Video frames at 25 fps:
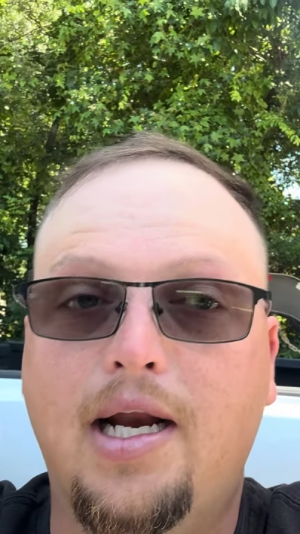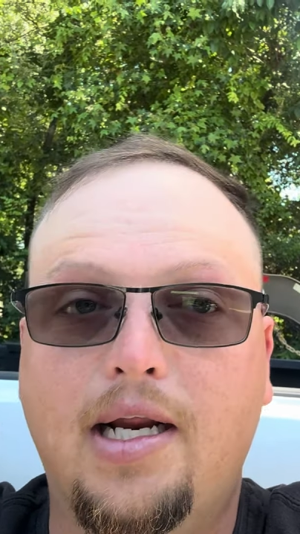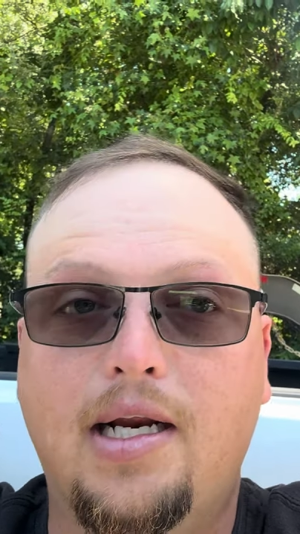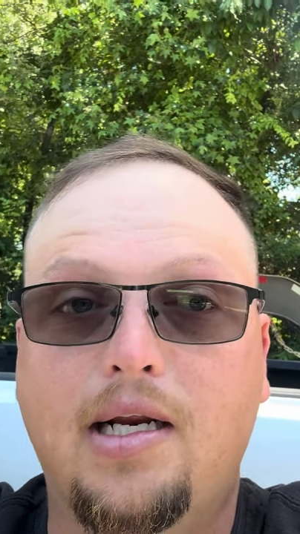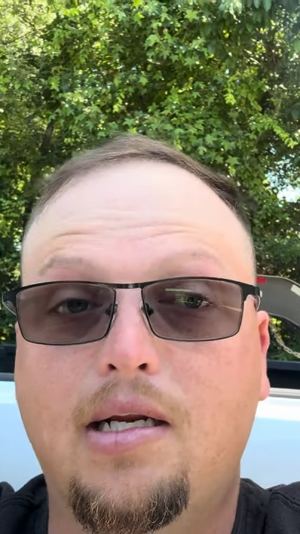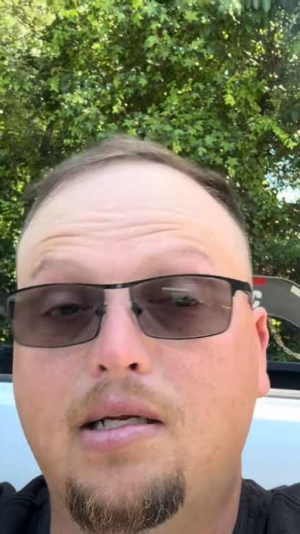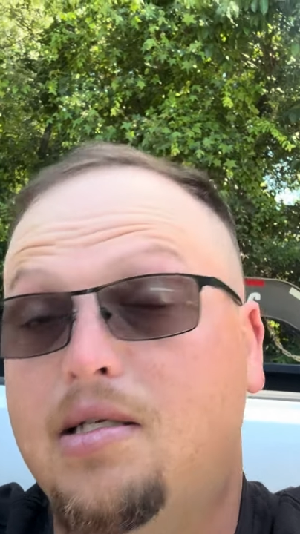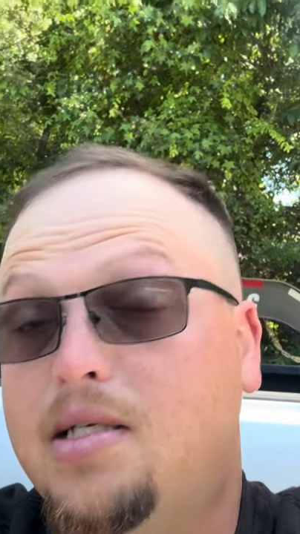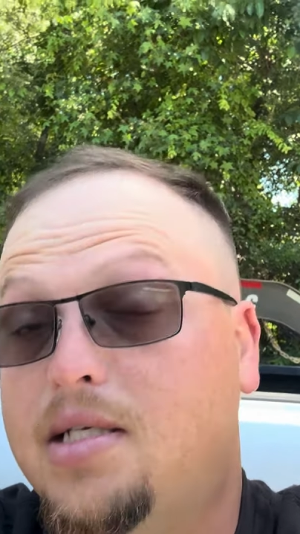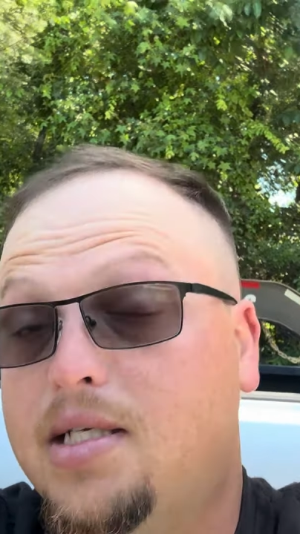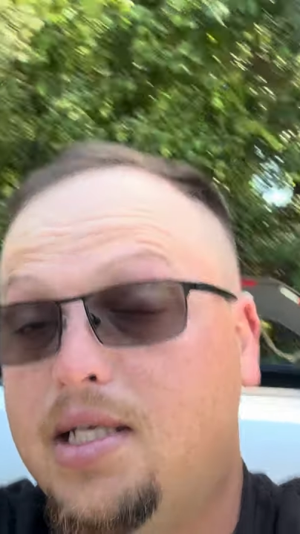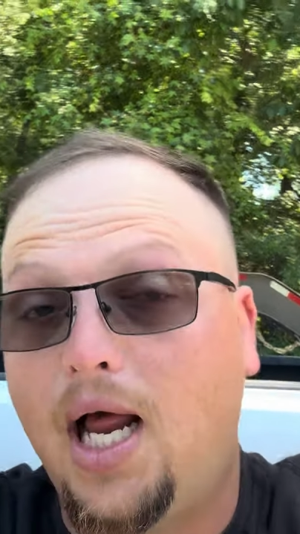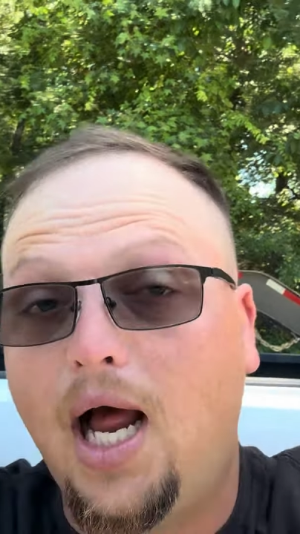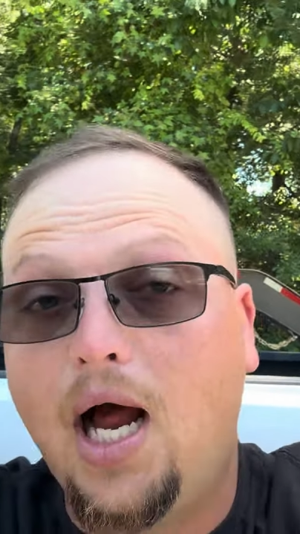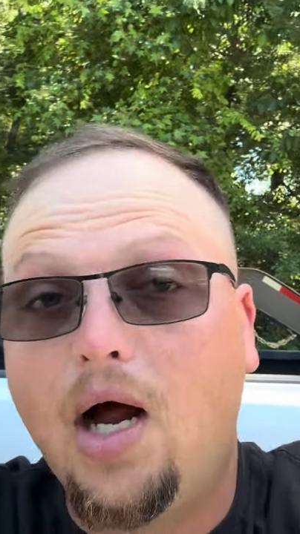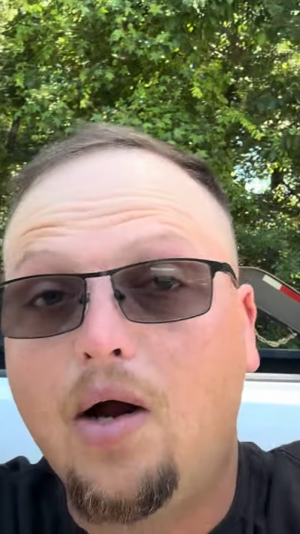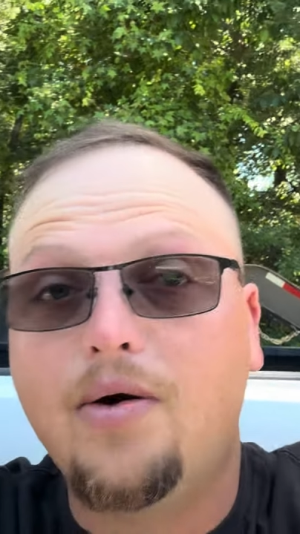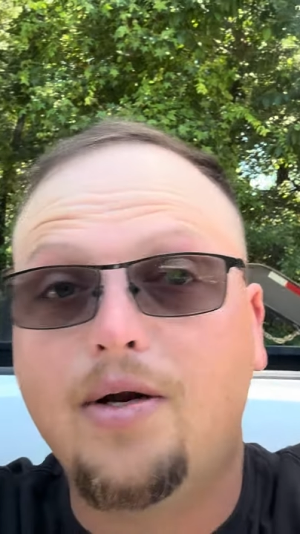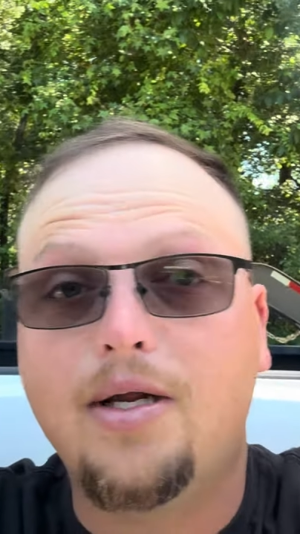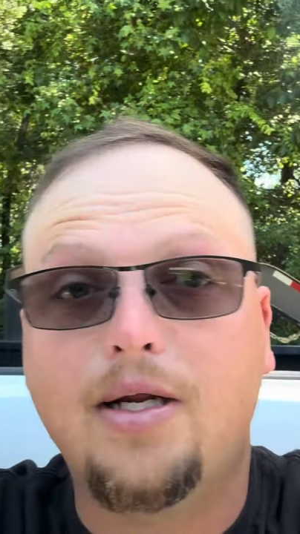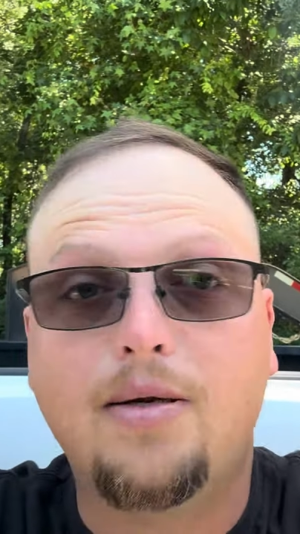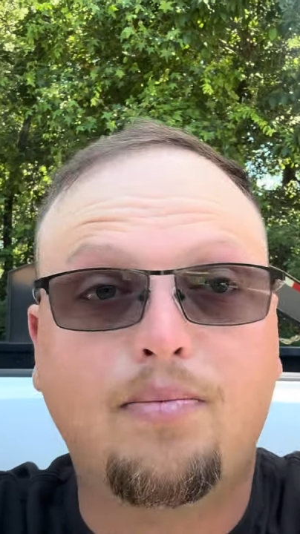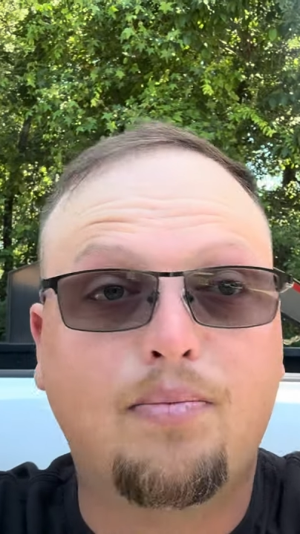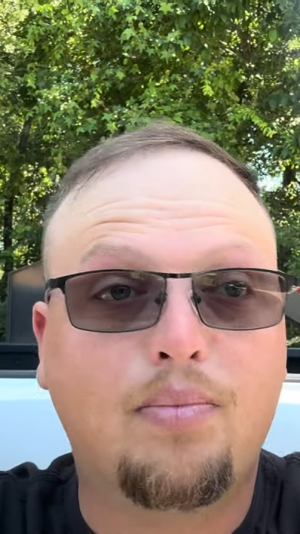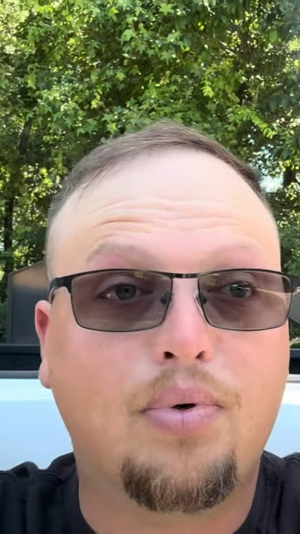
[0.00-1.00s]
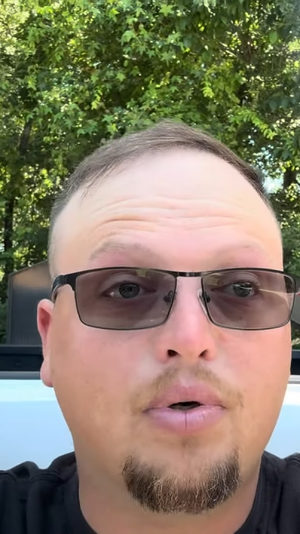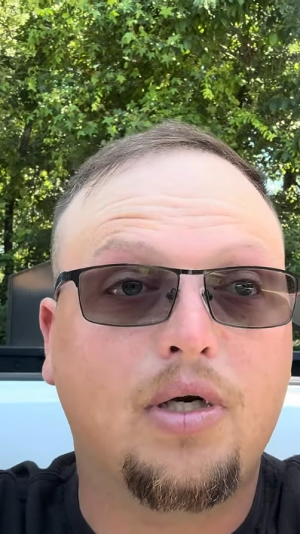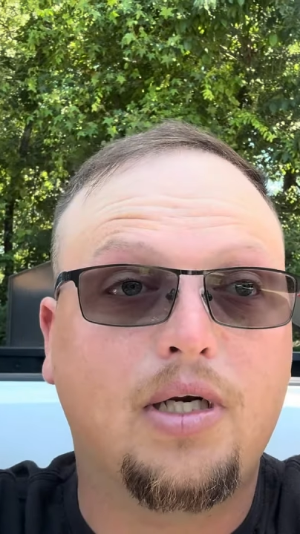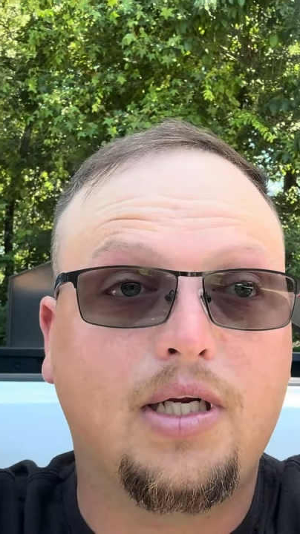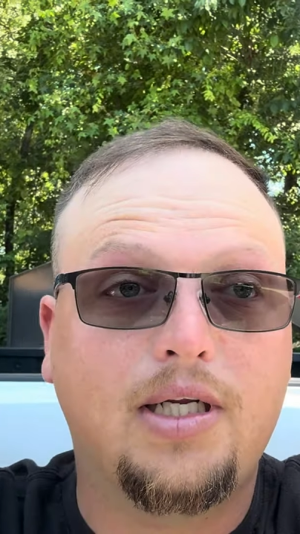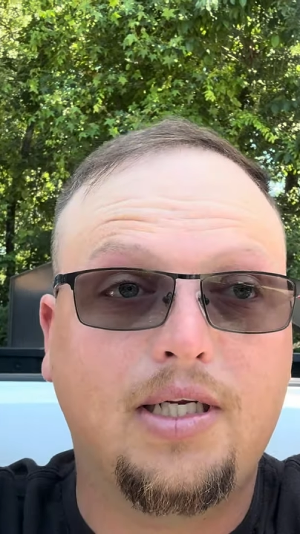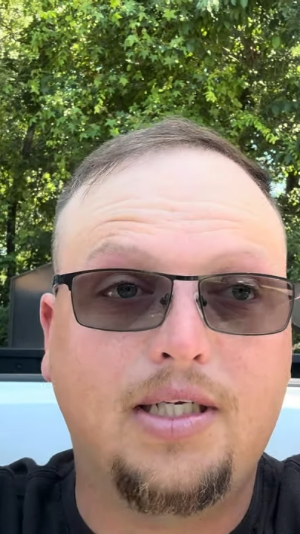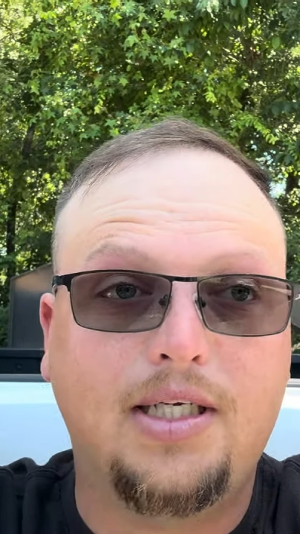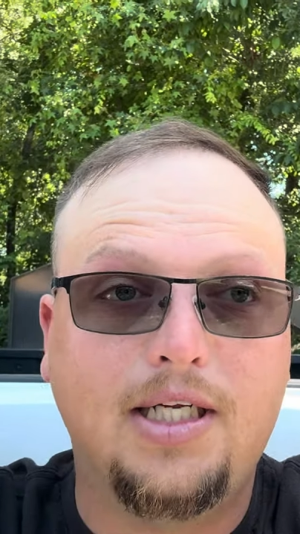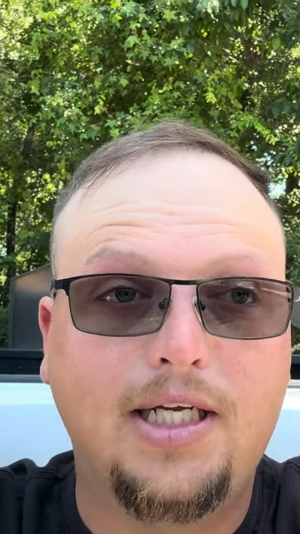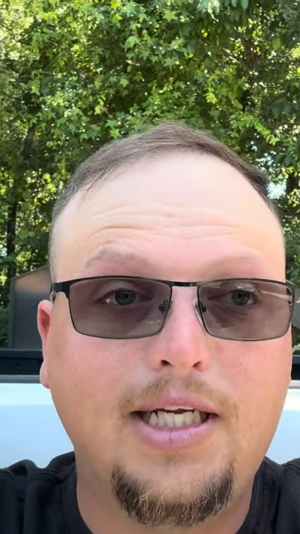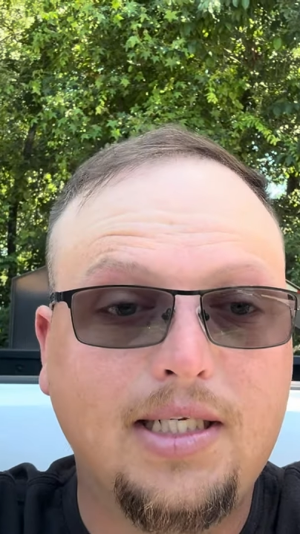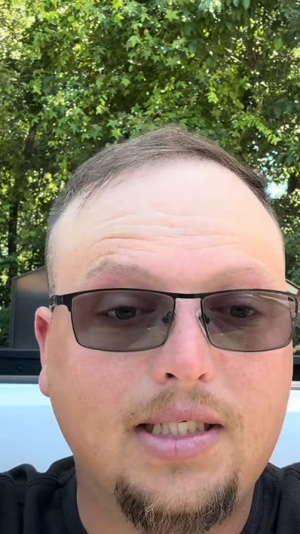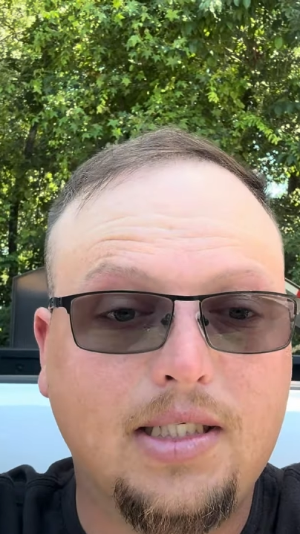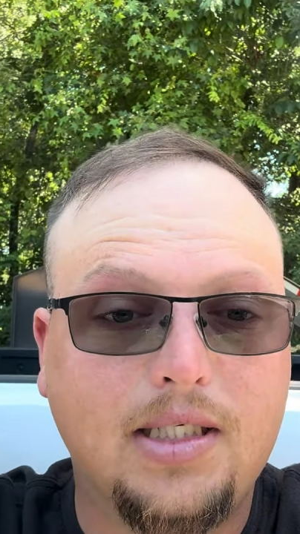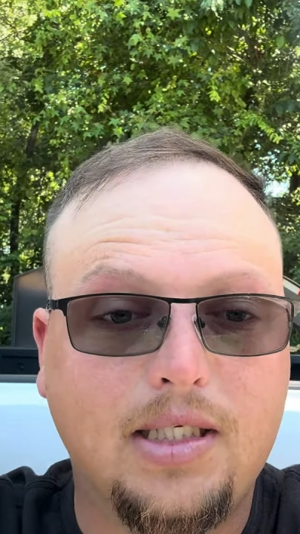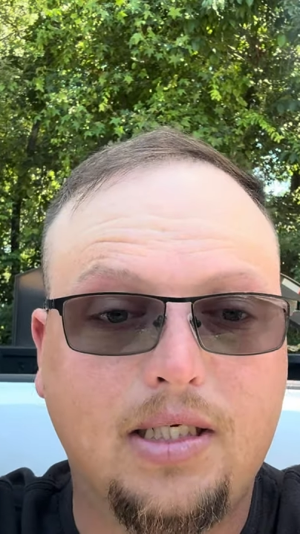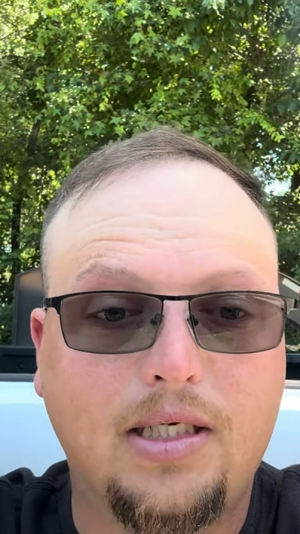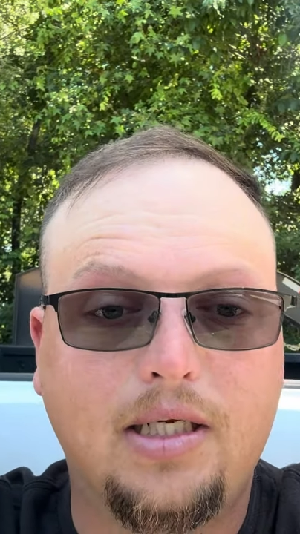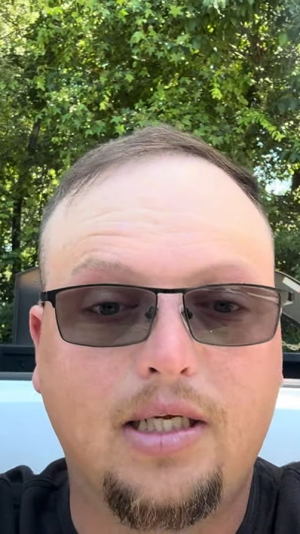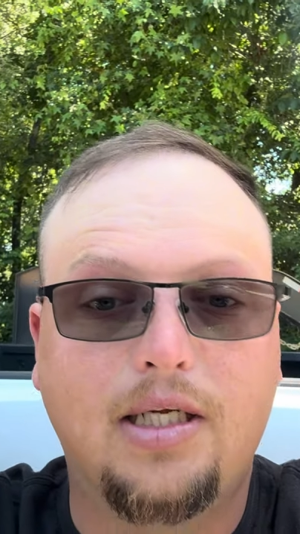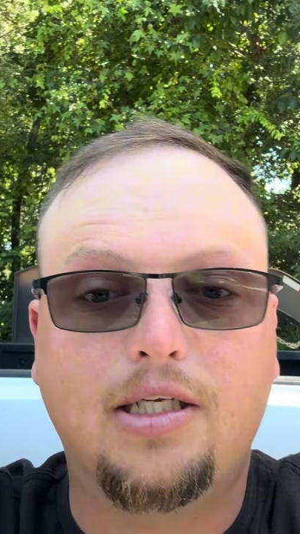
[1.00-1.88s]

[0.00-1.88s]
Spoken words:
it sounded pretty decent.